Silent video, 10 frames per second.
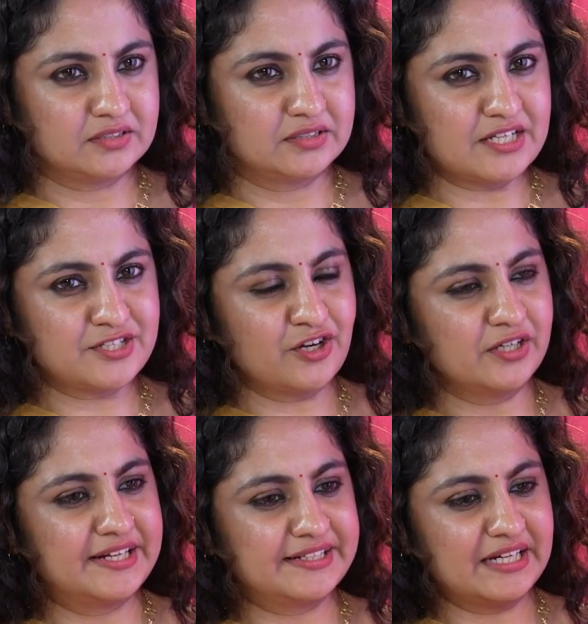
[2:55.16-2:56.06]
Does your
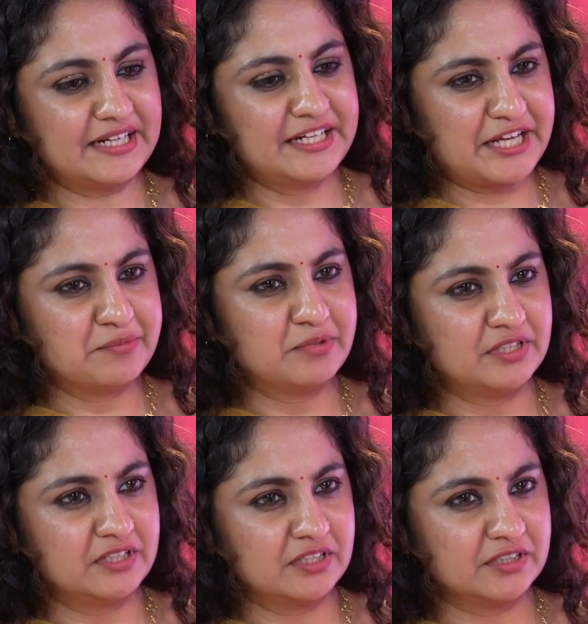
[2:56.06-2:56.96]
data
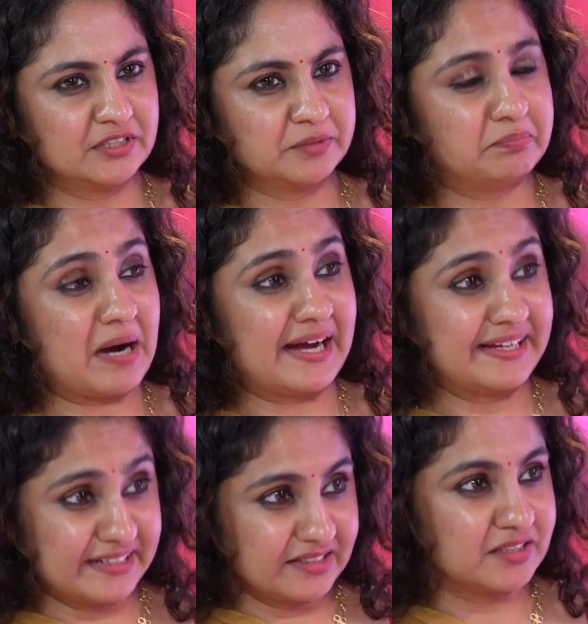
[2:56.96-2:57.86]
enable the
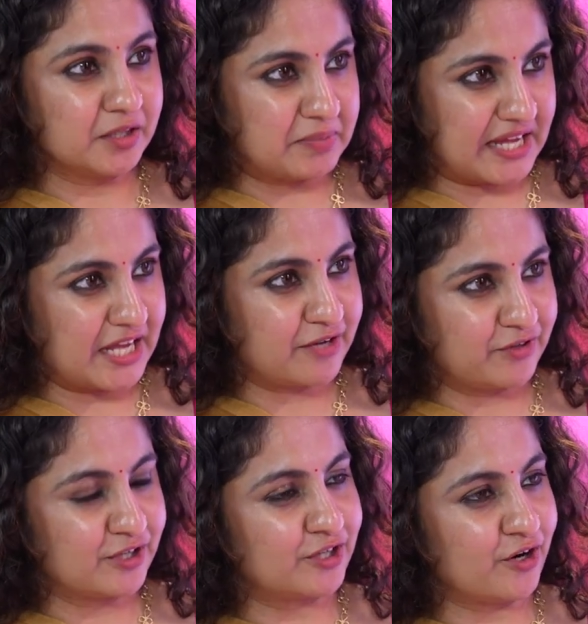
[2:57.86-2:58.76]
buying
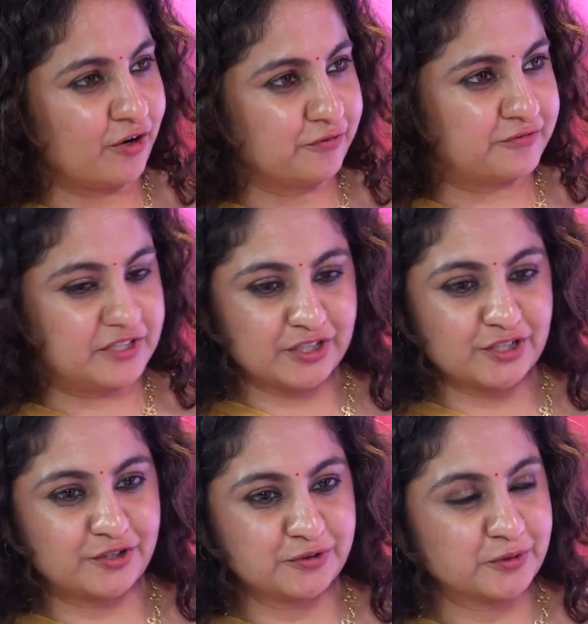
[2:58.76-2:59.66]
behavior of tier
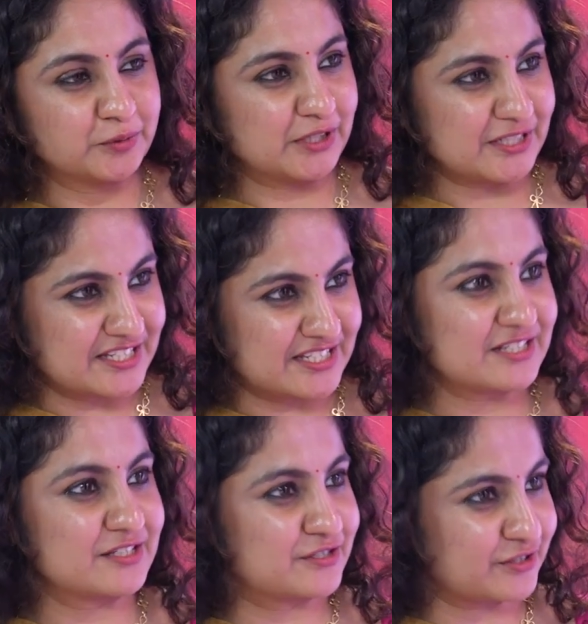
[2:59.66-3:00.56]
2 versus,